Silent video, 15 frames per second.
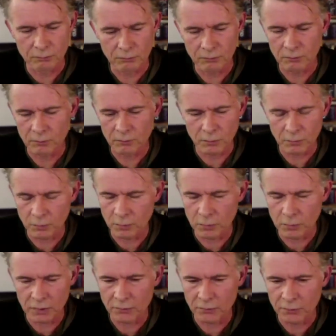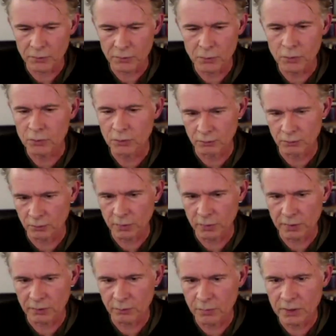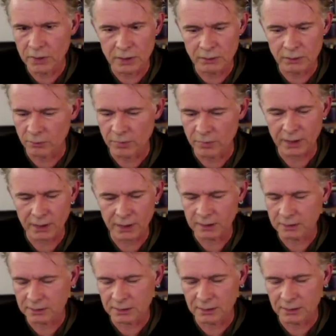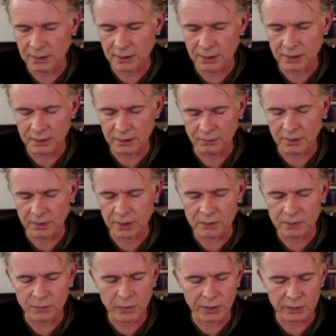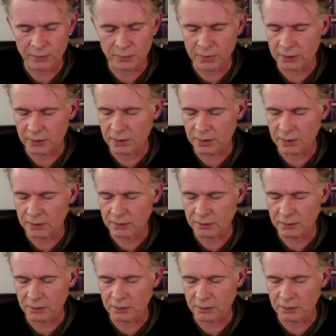with me make this little experiment that